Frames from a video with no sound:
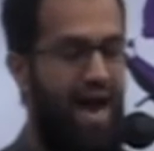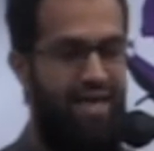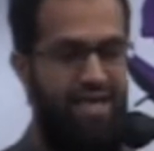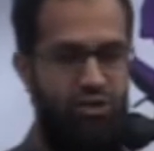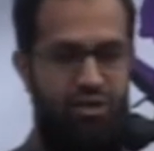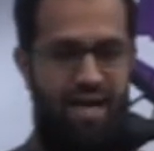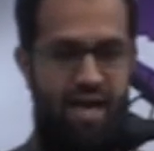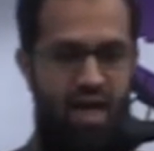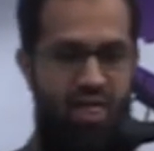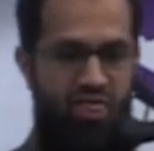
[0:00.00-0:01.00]
had literally
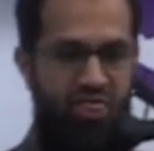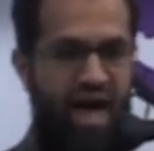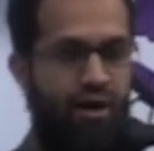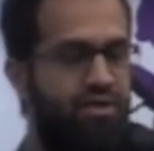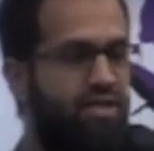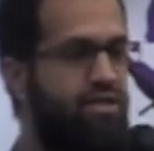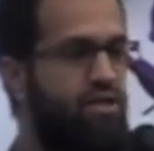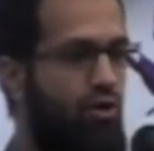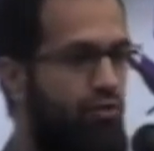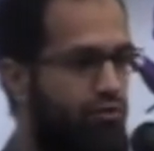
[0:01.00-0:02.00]

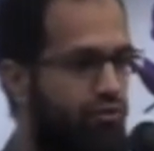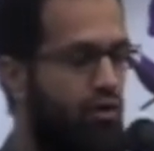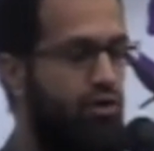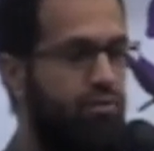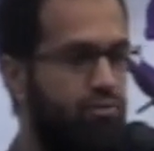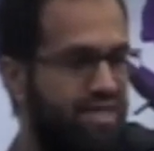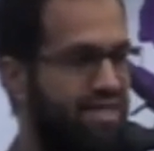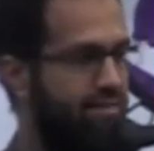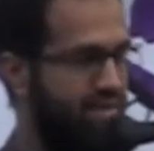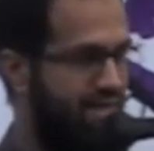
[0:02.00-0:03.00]
thousands of foreign
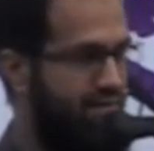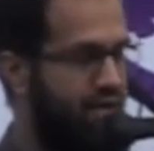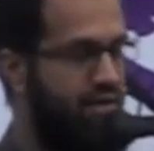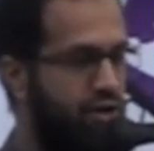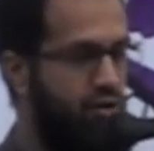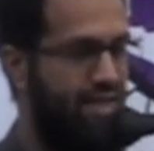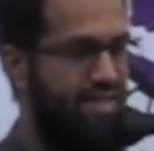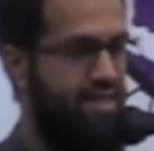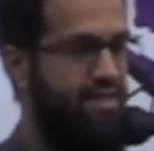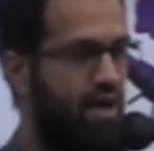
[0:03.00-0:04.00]
Muslims living in the
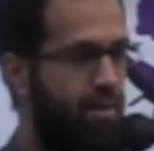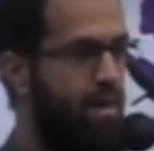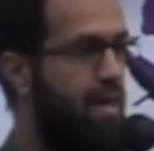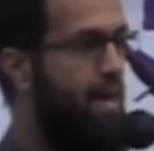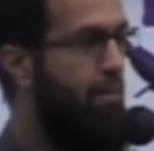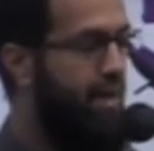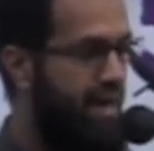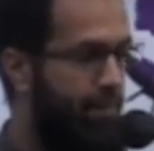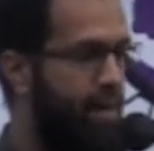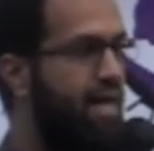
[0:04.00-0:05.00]
US at the time
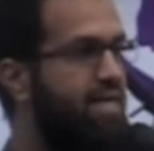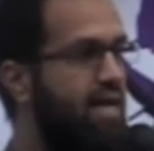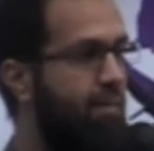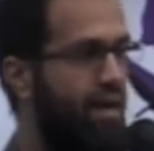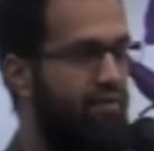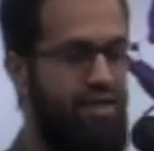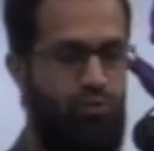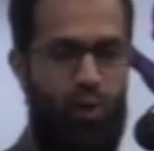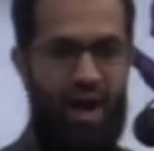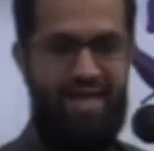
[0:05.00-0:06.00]
being picked up in
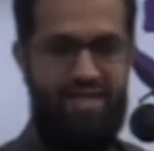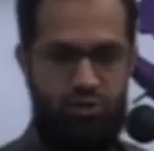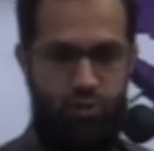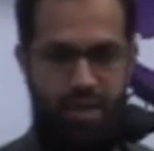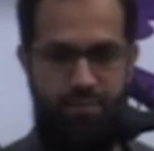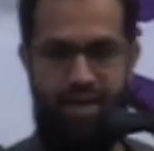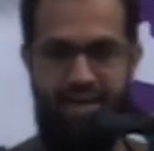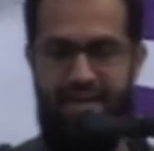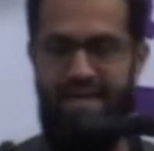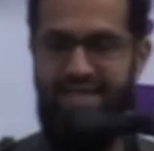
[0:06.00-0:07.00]
these wide
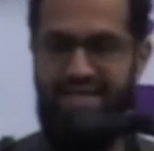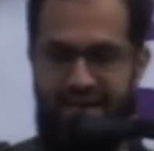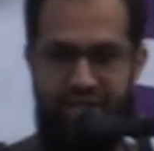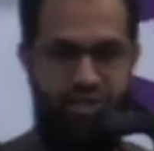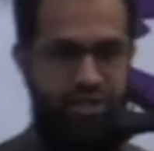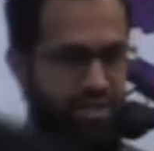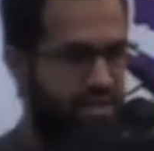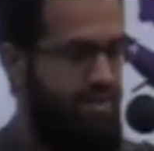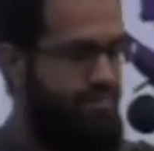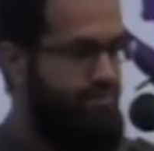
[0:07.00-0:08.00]
sweeping
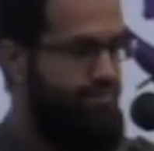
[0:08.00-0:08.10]
detentions.